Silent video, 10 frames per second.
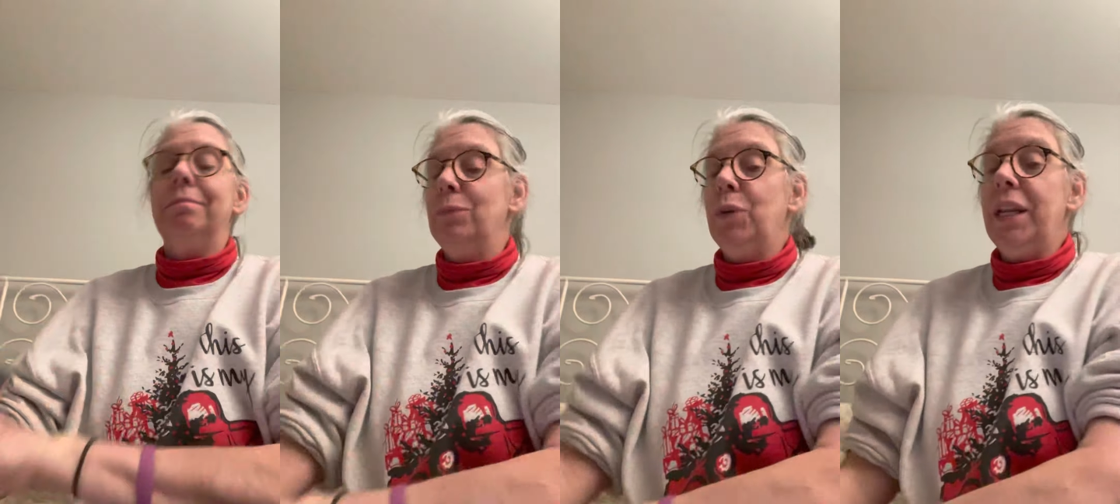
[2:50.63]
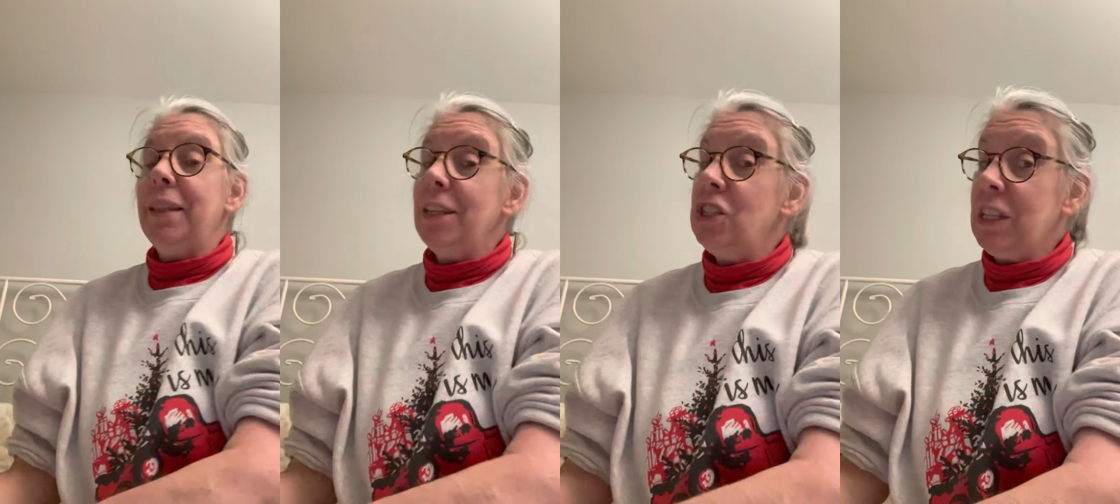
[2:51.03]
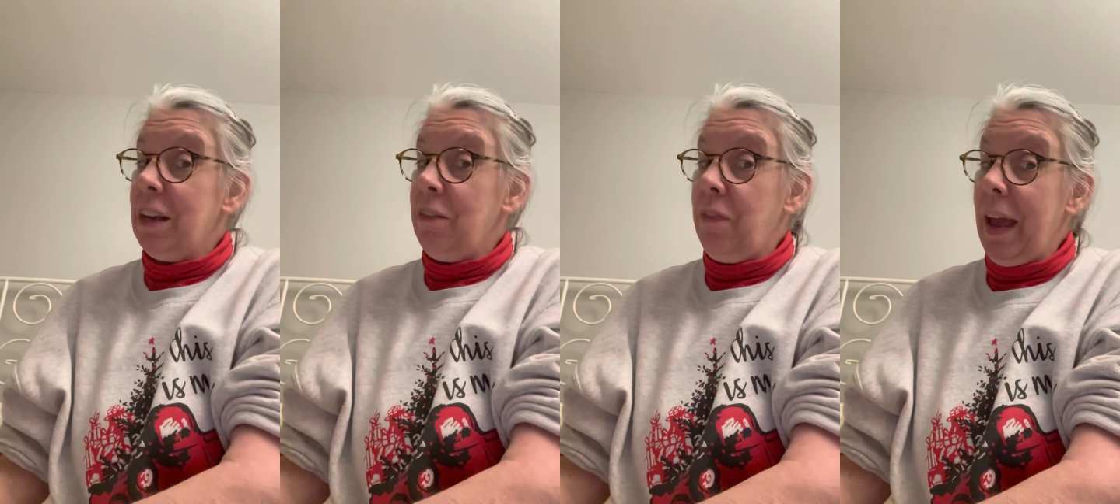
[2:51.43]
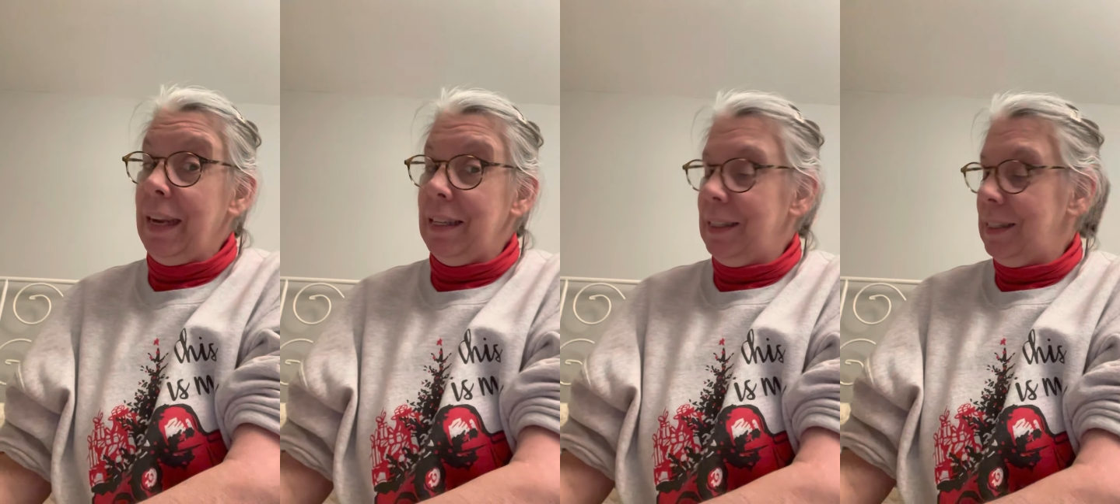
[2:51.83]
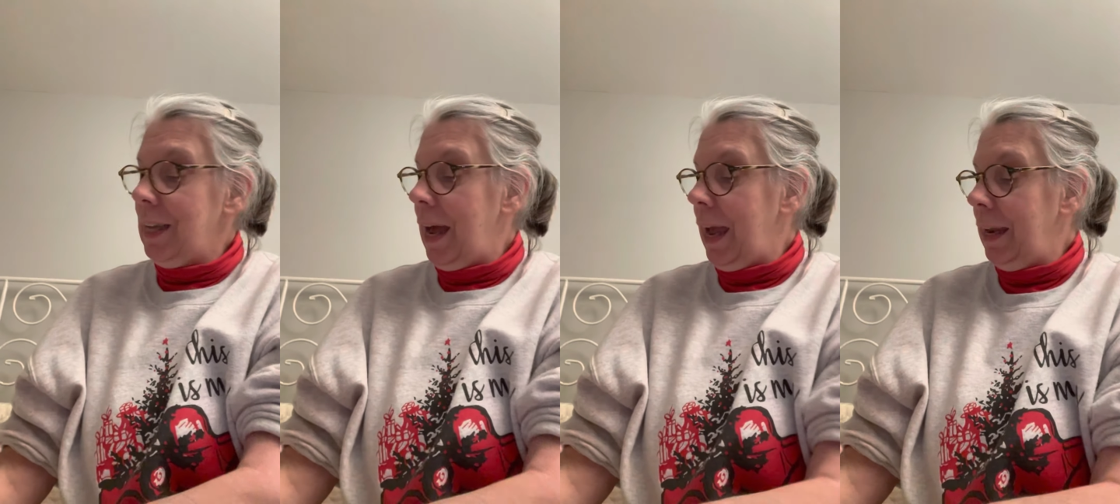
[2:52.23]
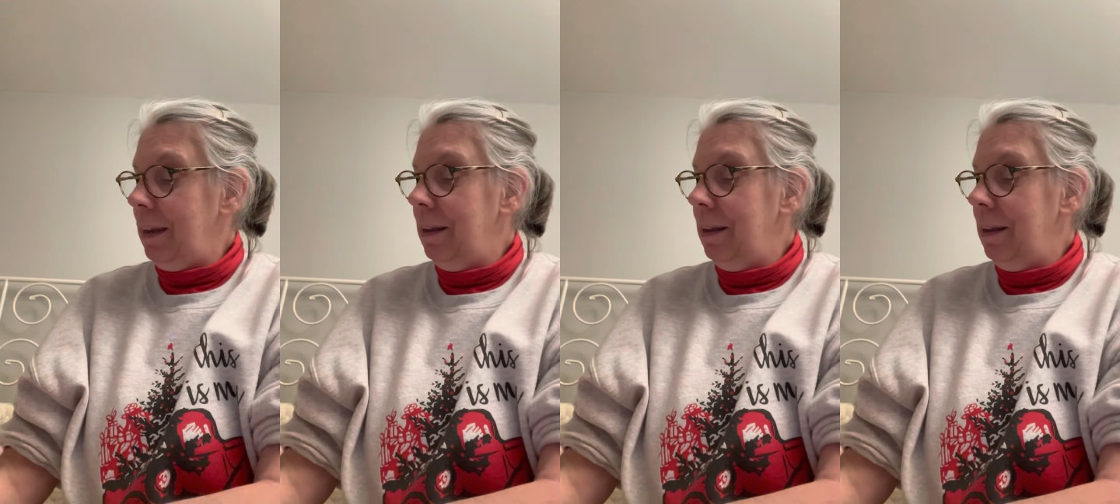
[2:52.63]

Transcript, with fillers: What do you think she's going to find inside?